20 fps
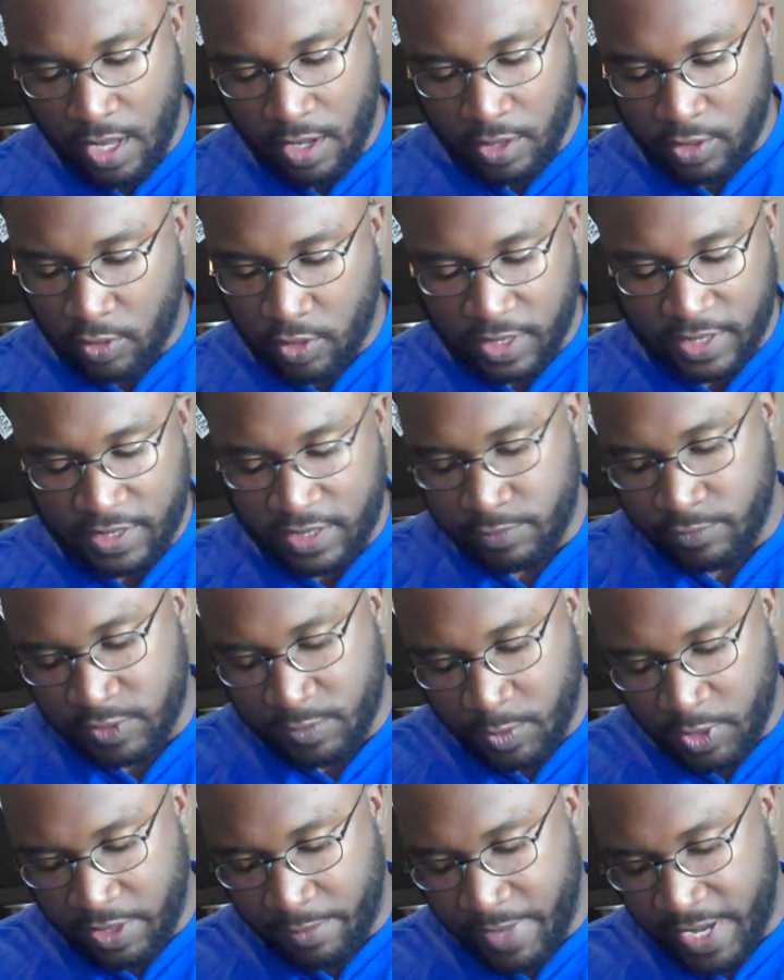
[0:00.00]
And all I did was
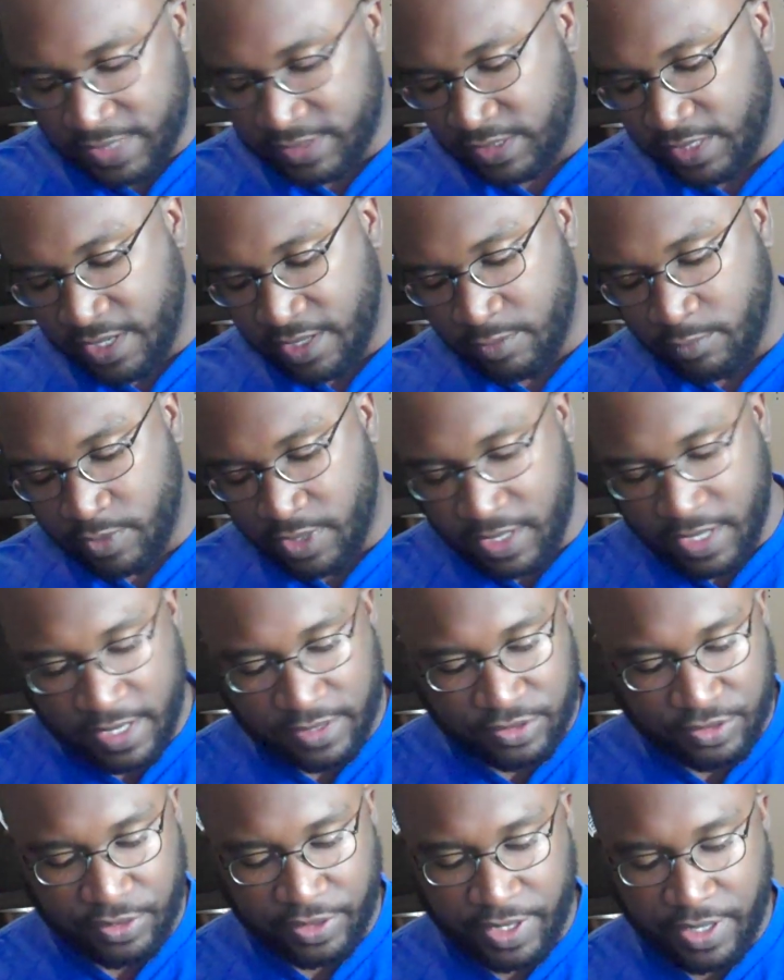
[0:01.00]
put it back together with an
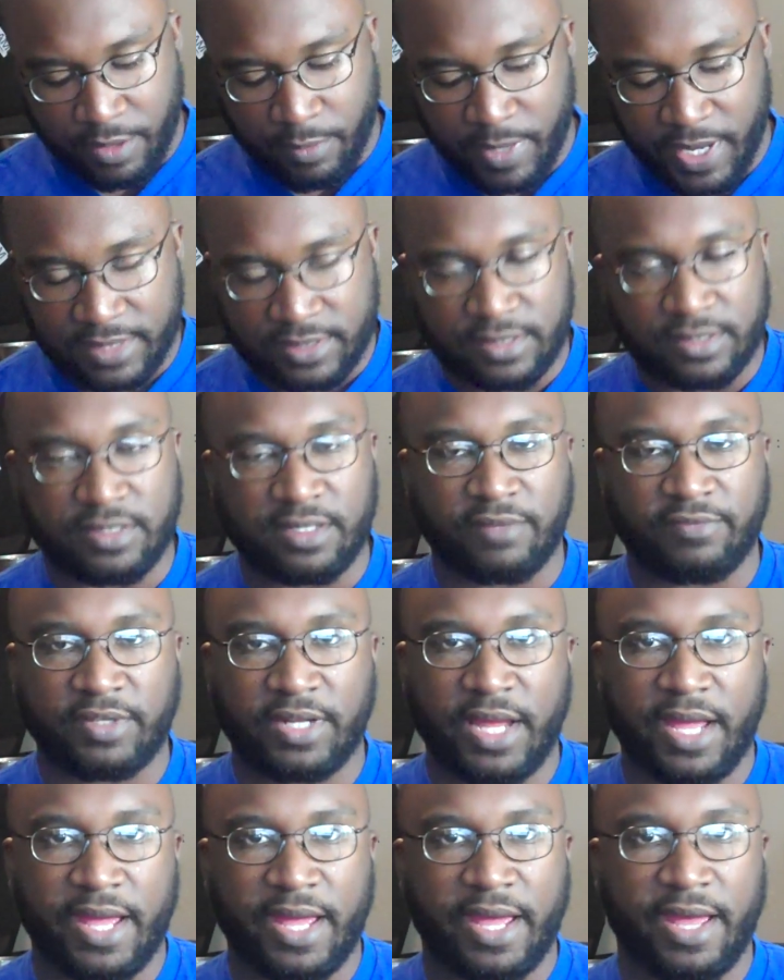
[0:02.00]
extra gearbox and stuff
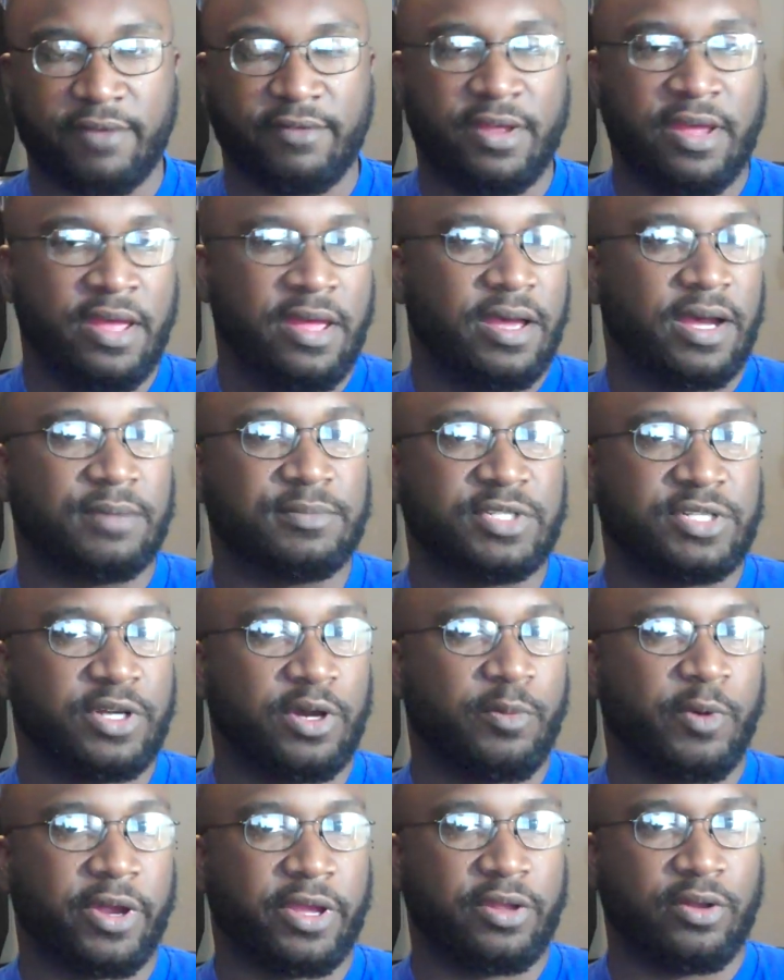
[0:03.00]
that I had. I'm
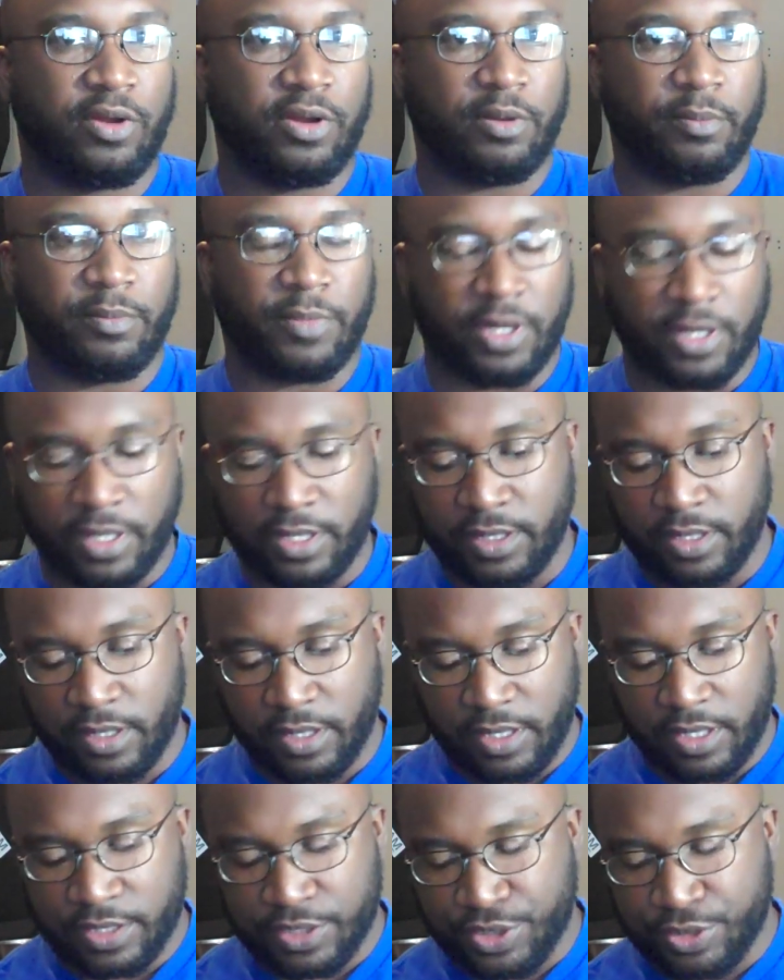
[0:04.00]
still working on
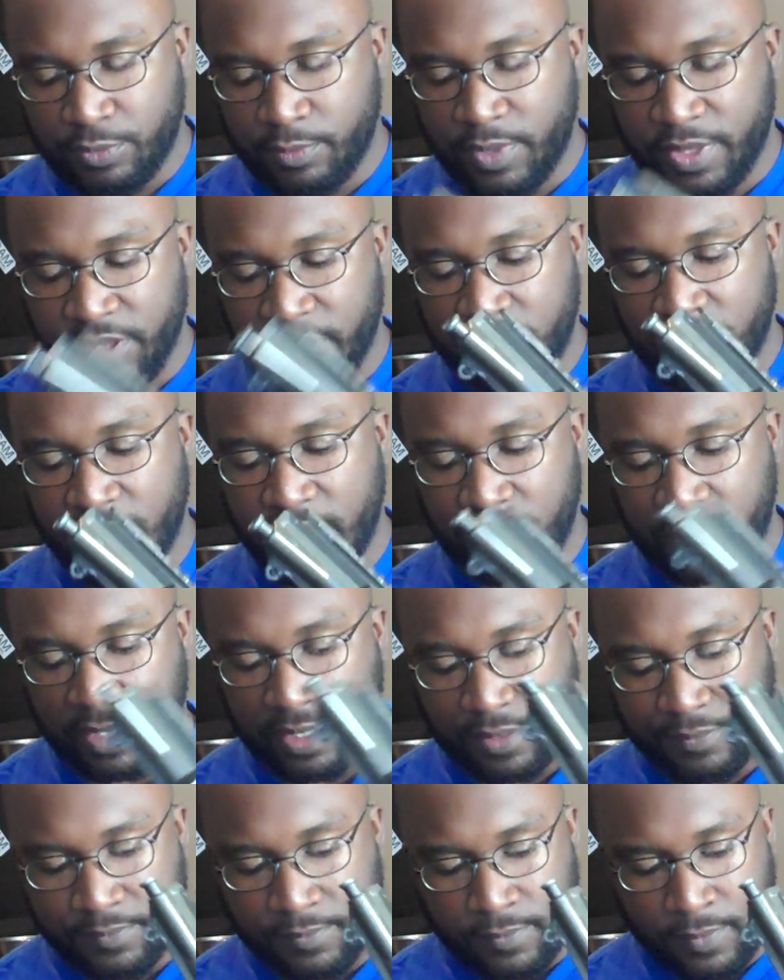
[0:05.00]
an issue with it,
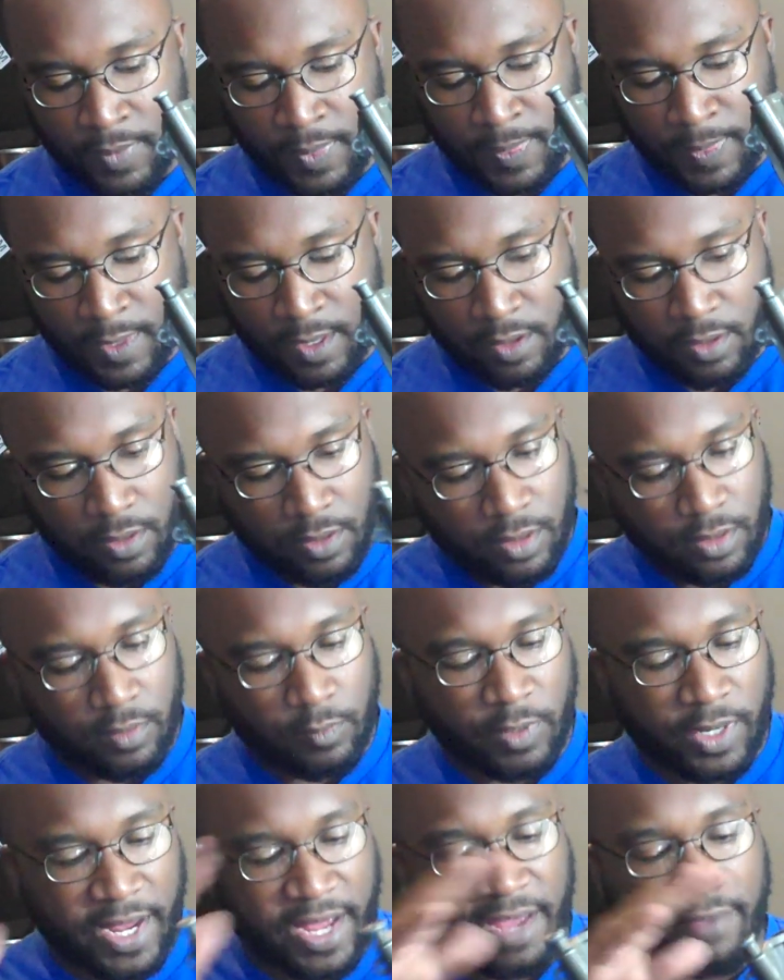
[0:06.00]
not
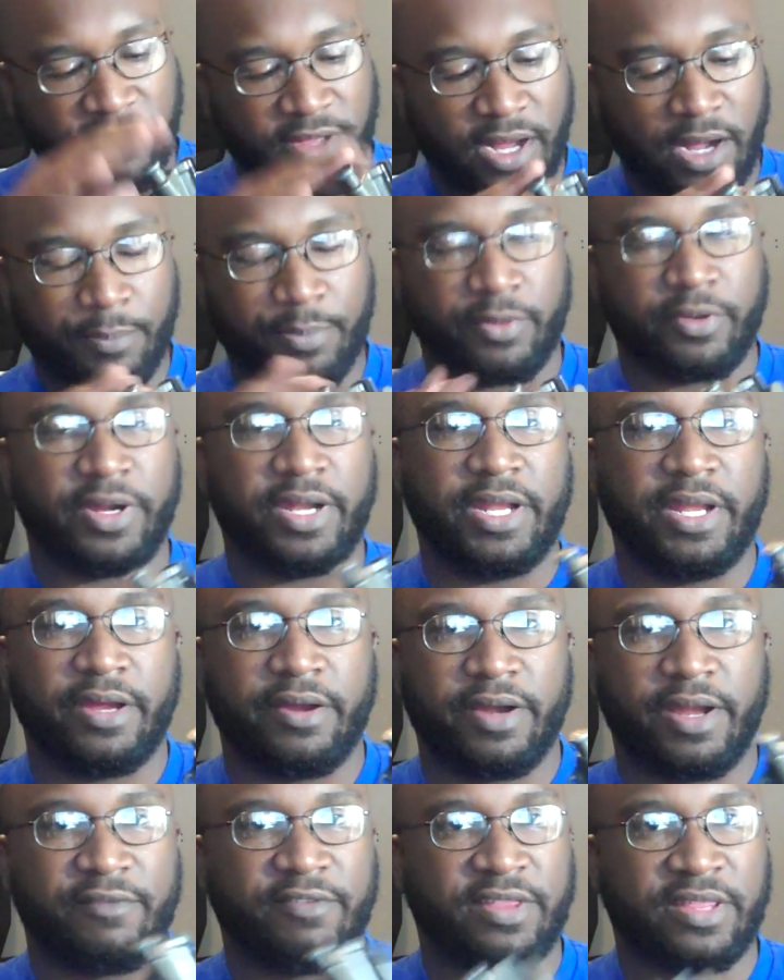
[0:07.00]
when I have the upper in
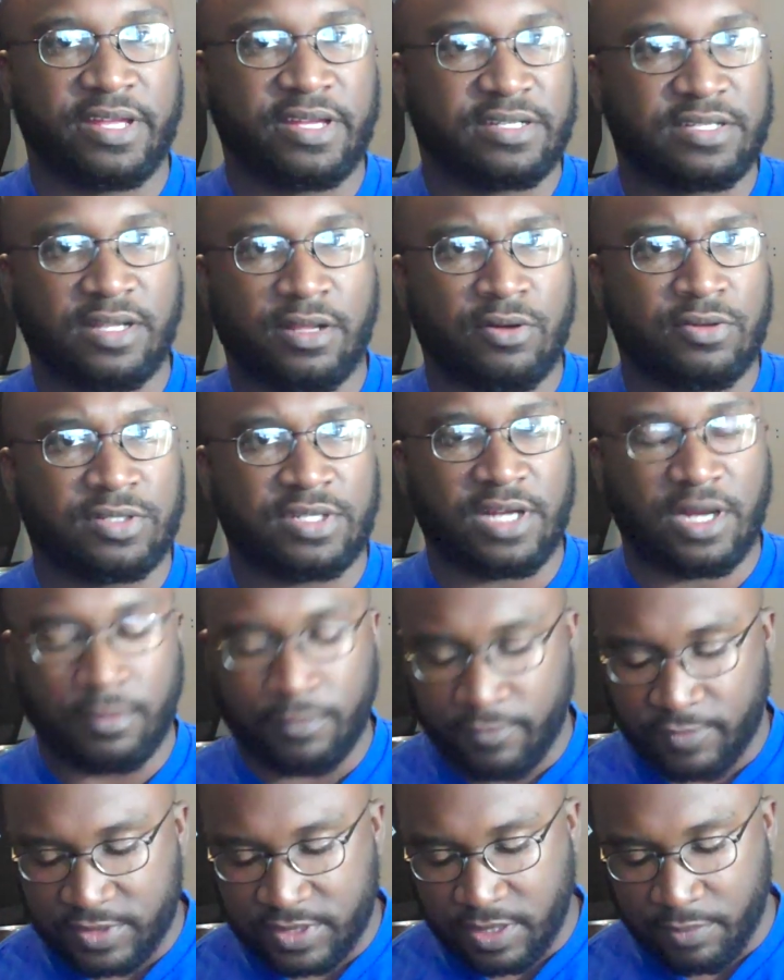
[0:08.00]
here and everything is closed
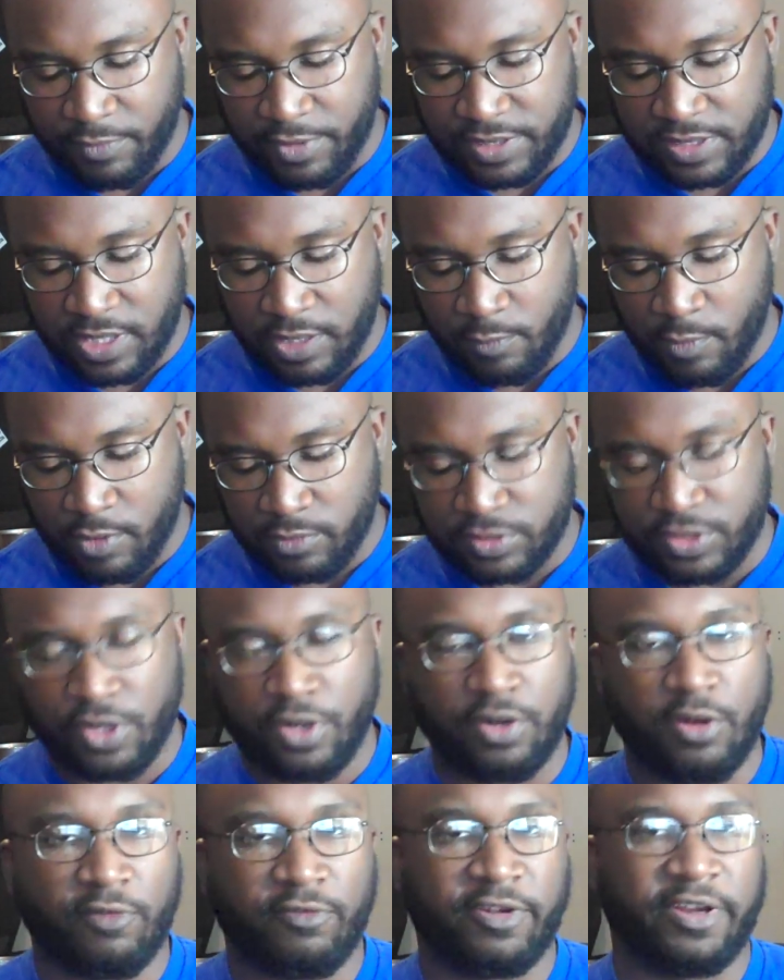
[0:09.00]
up, for some reason it won't
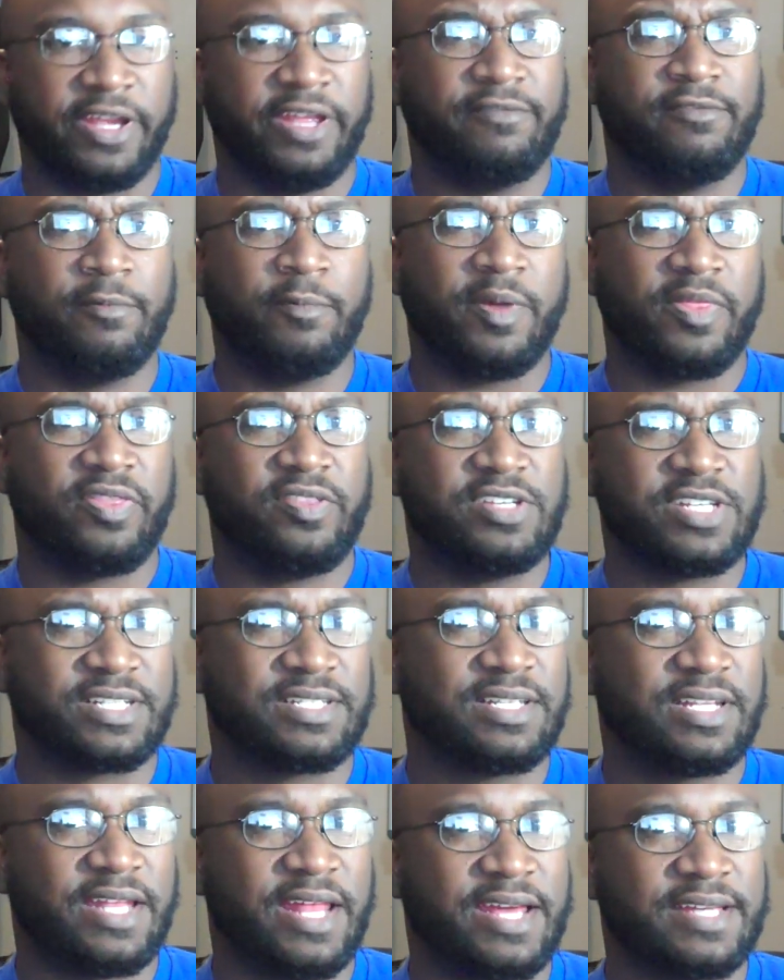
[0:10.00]
turn over, even with
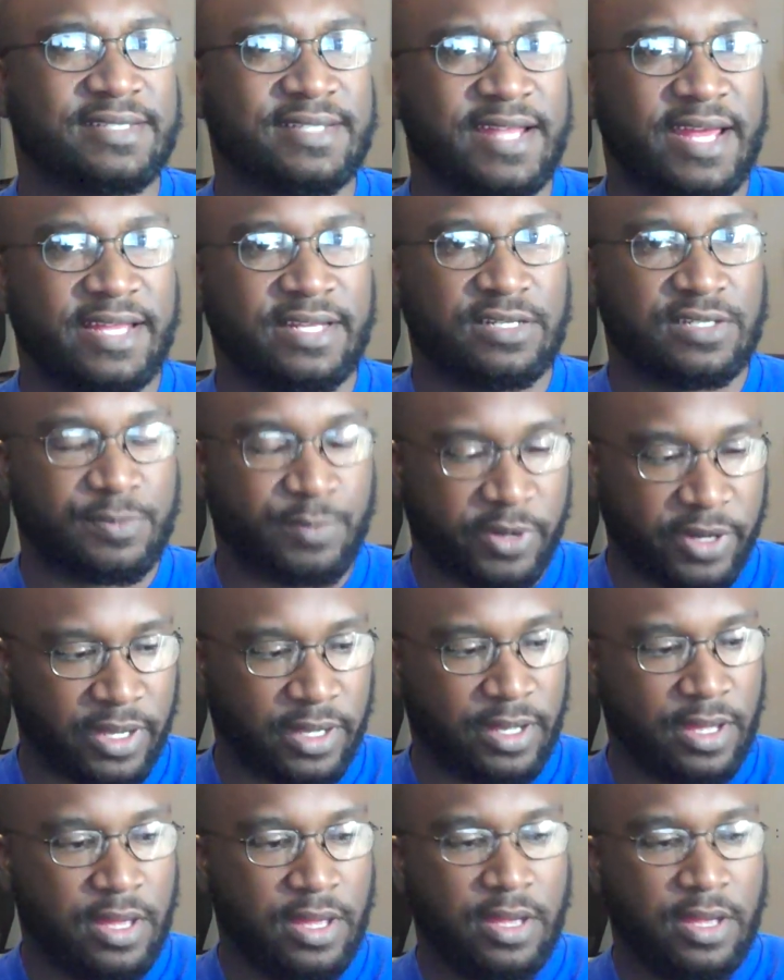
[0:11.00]
just an S90 spring.